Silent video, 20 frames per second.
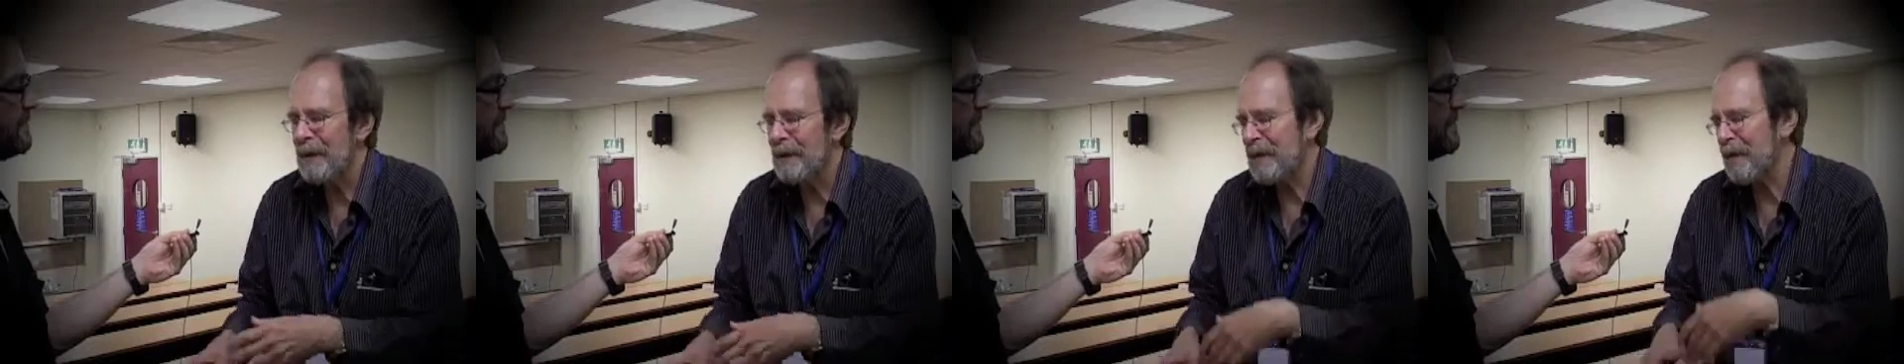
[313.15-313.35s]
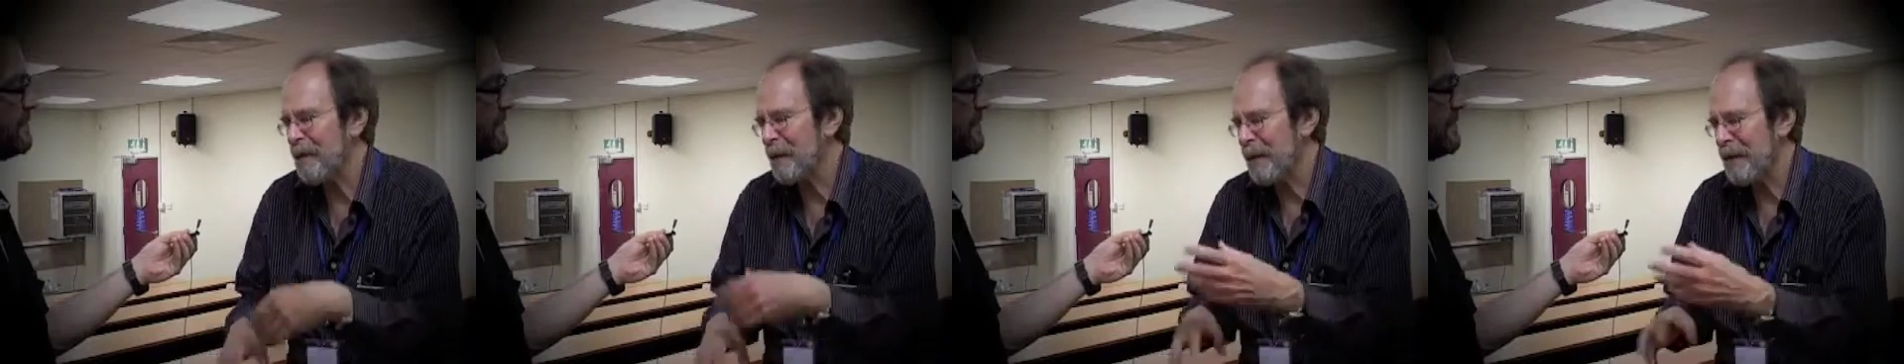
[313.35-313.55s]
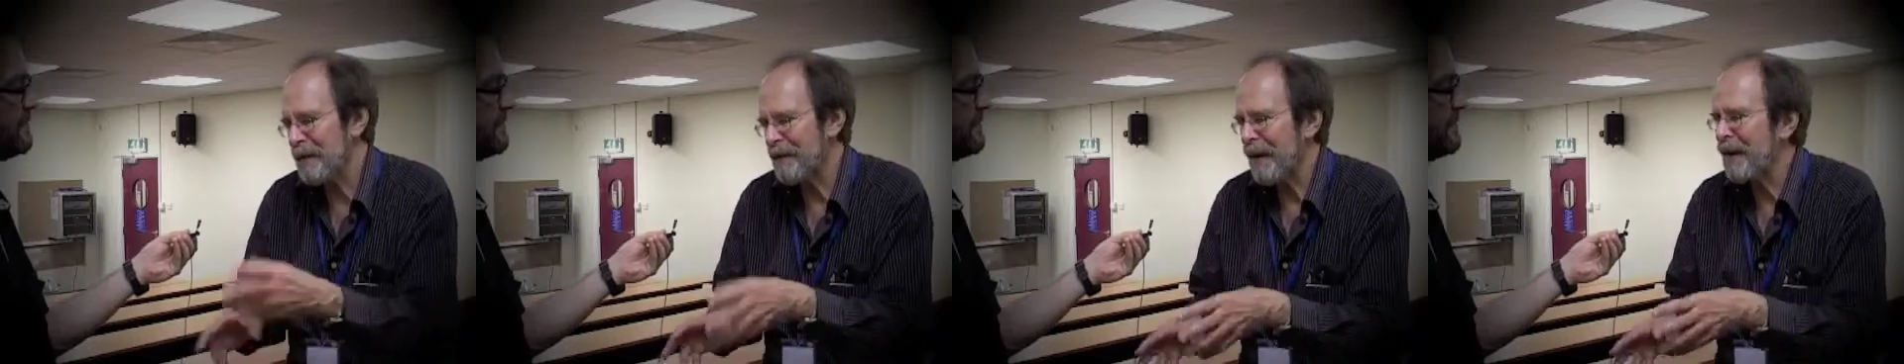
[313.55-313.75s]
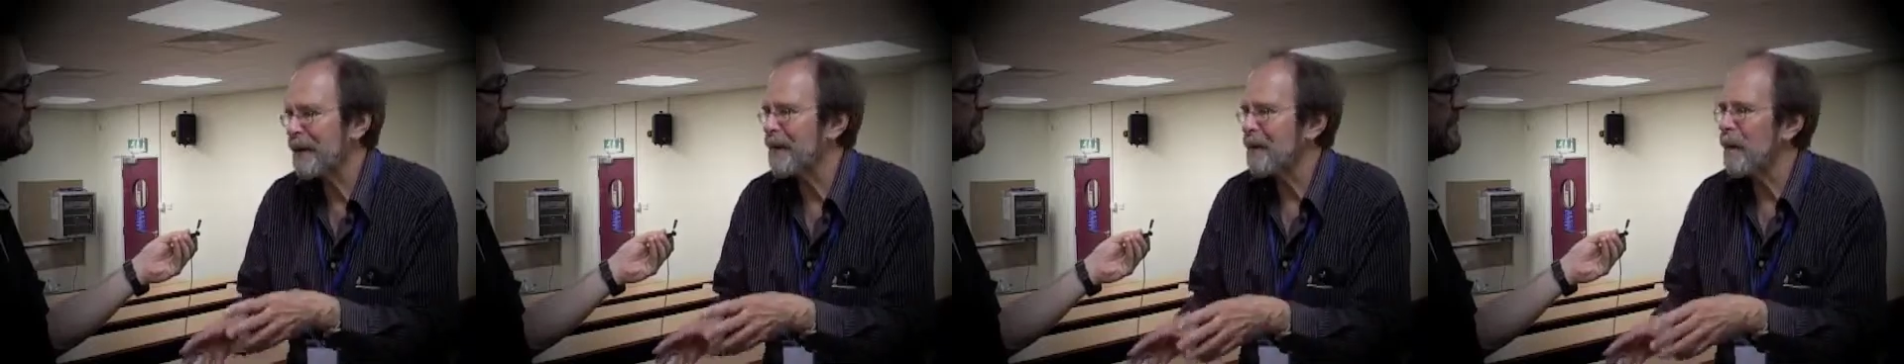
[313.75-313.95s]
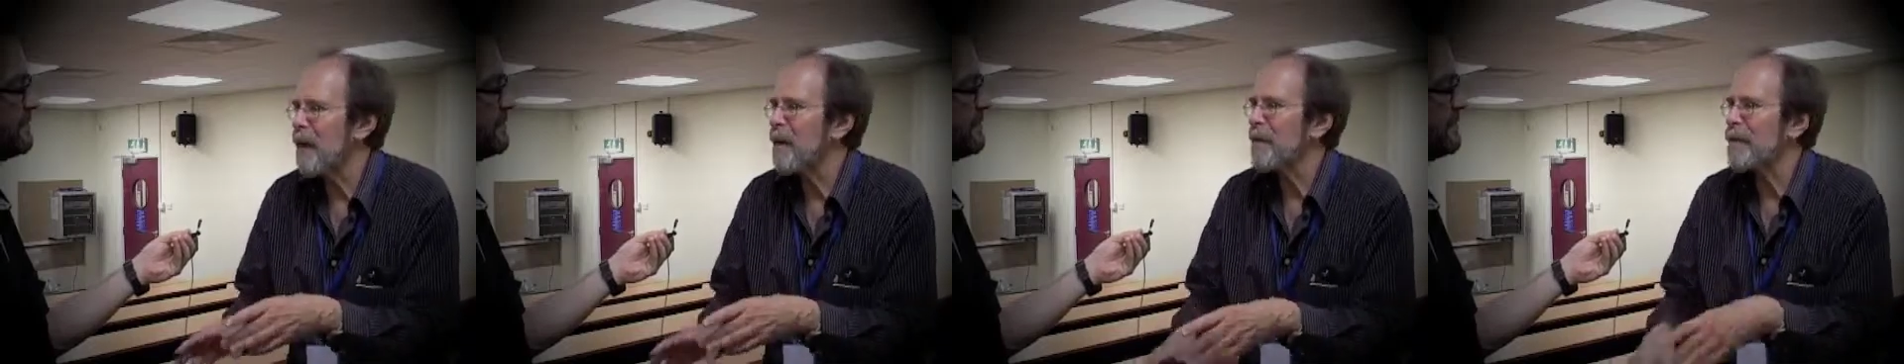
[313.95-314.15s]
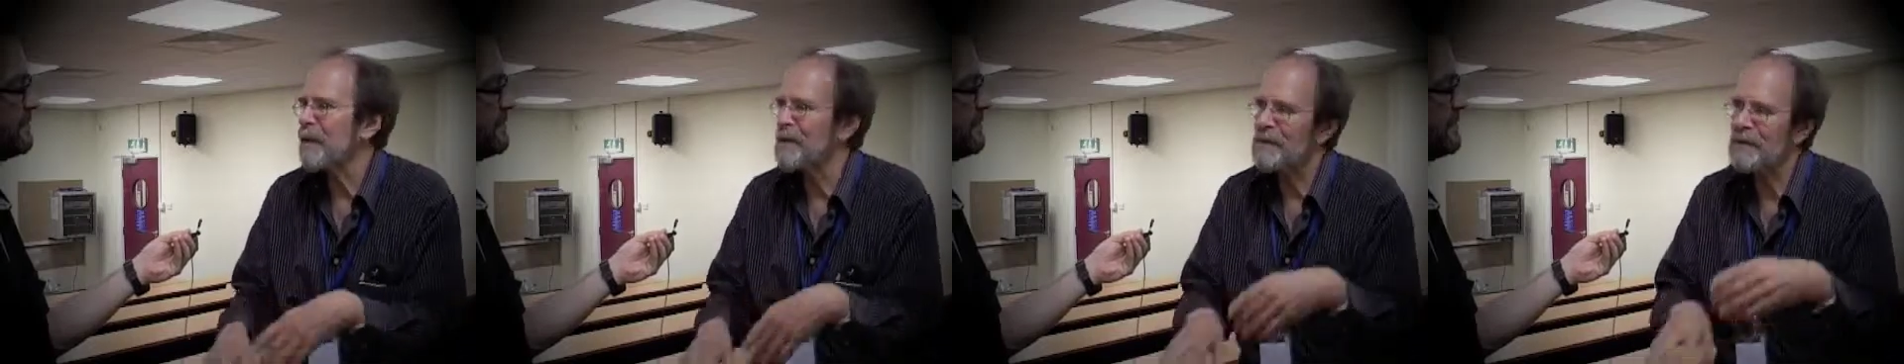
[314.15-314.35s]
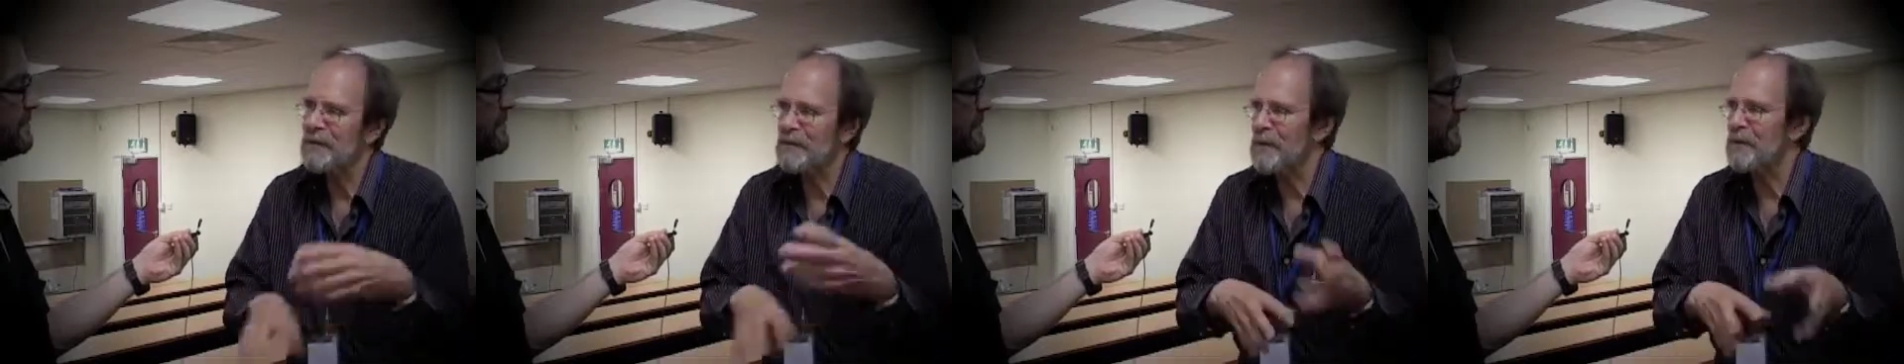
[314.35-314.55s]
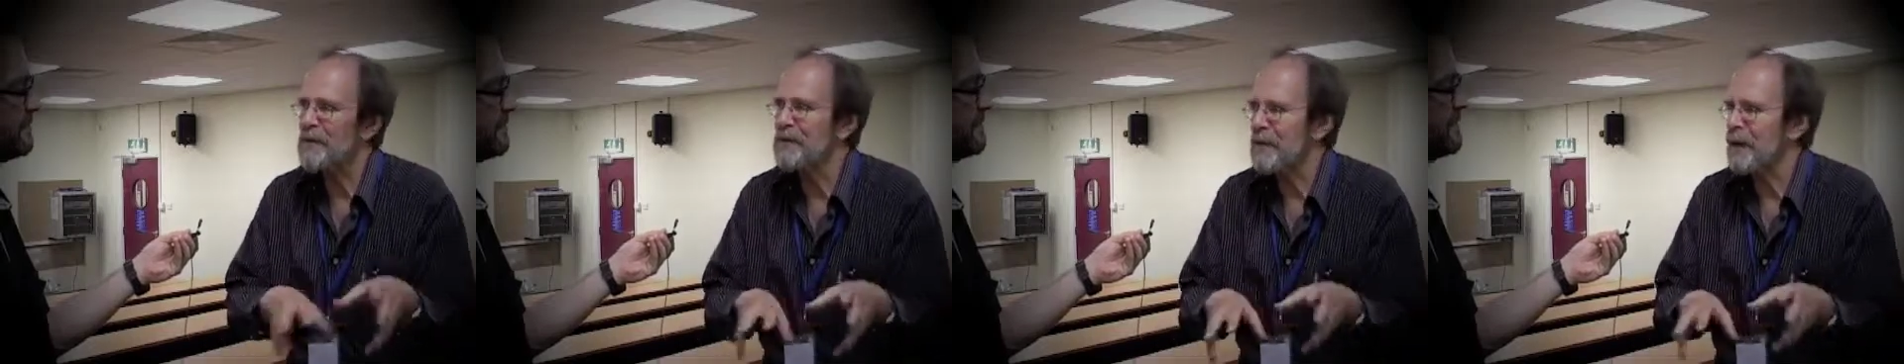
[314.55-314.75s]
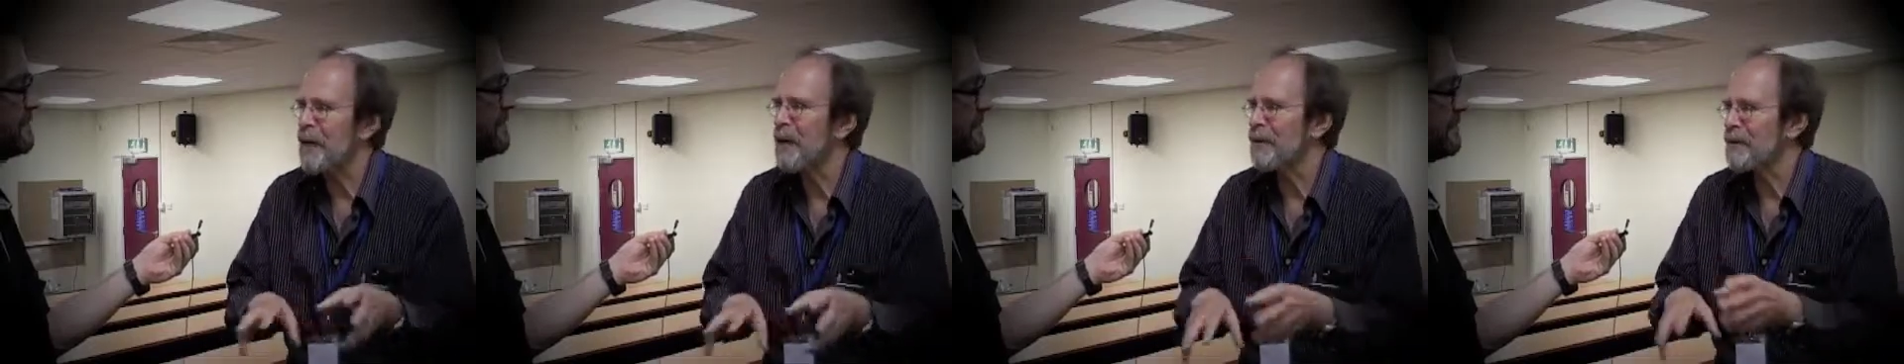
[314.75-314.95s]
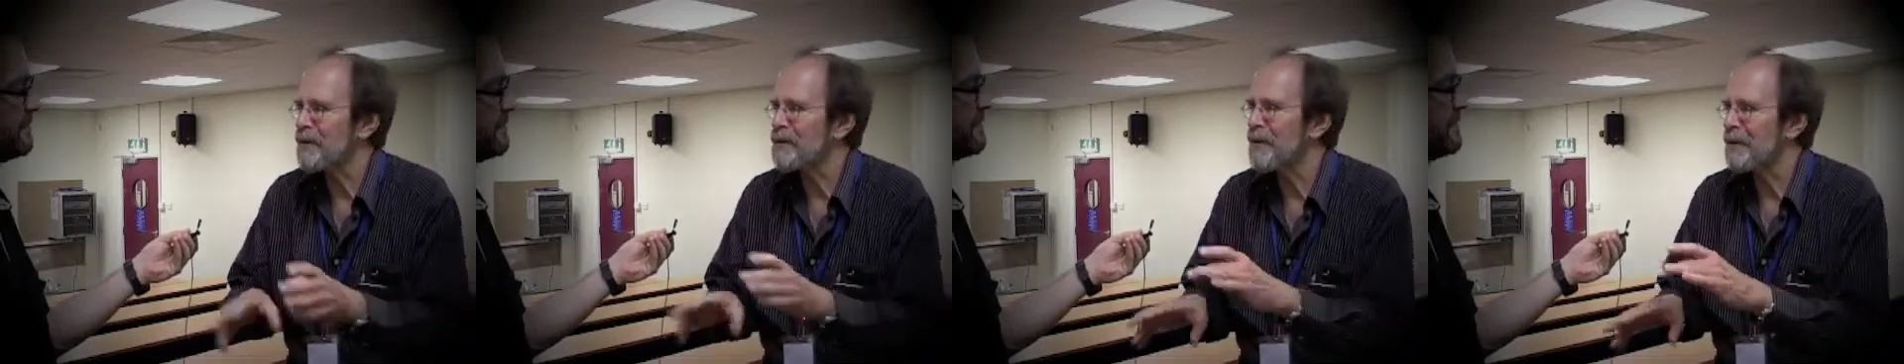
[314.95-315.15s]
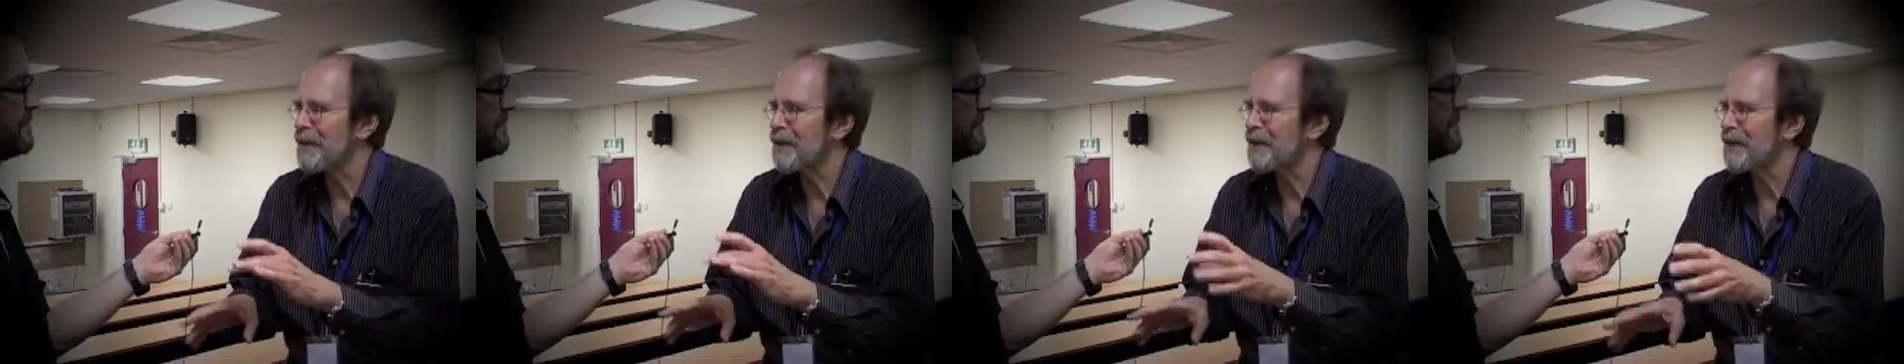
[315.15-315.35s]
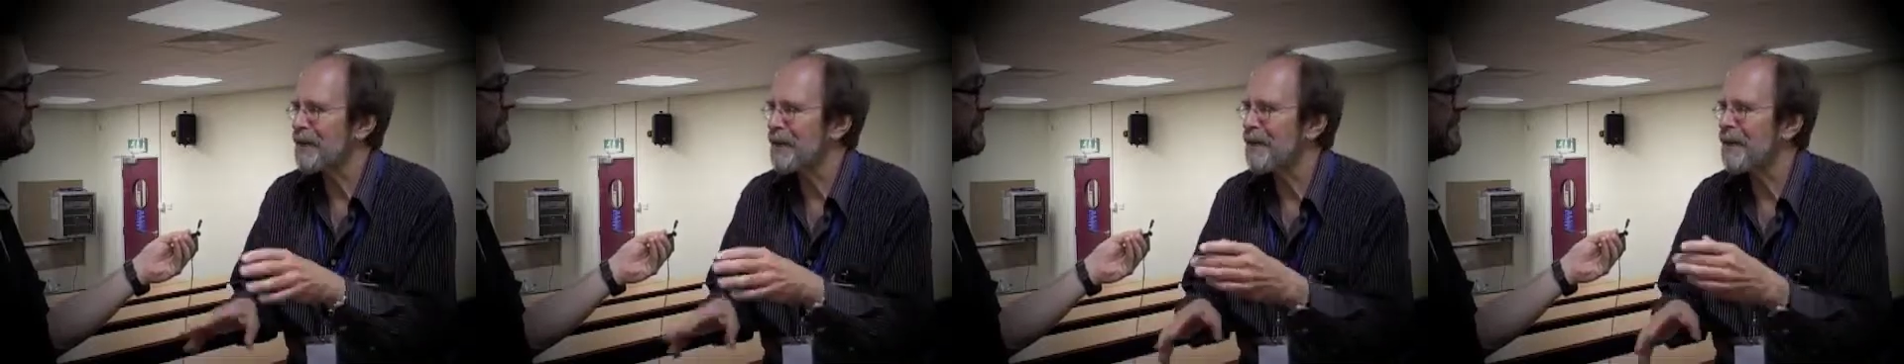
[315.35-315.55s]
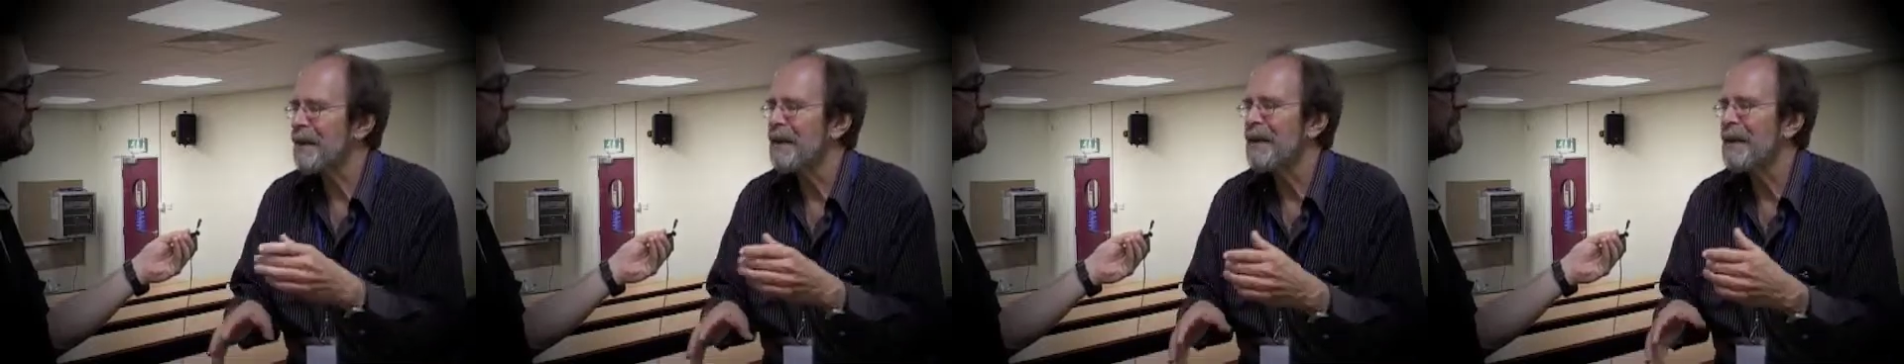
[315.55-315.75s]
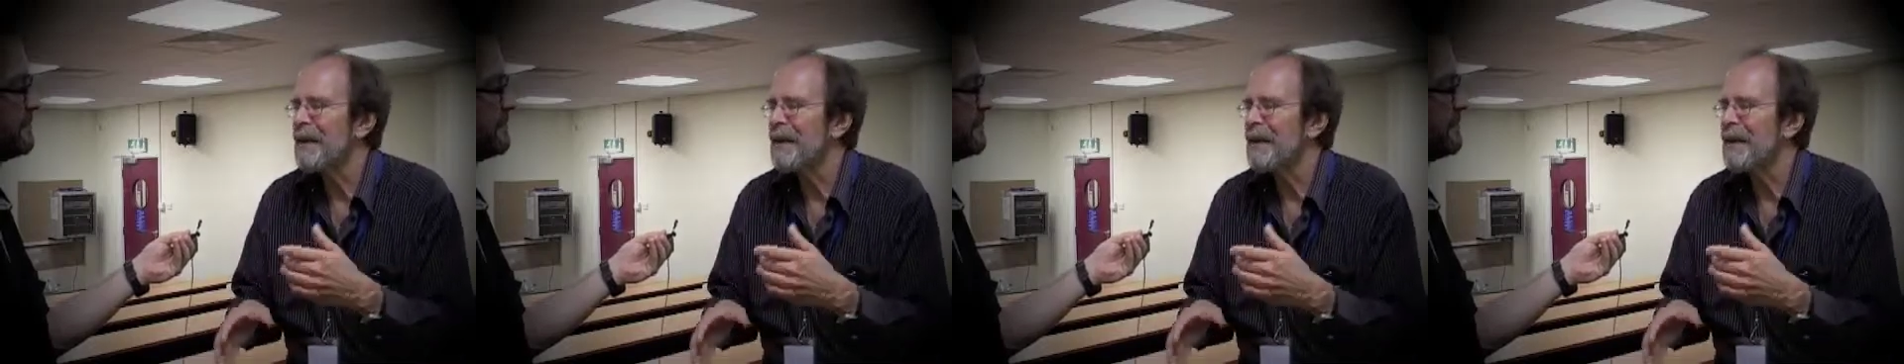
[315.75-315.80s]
a little bit of economics and sociology and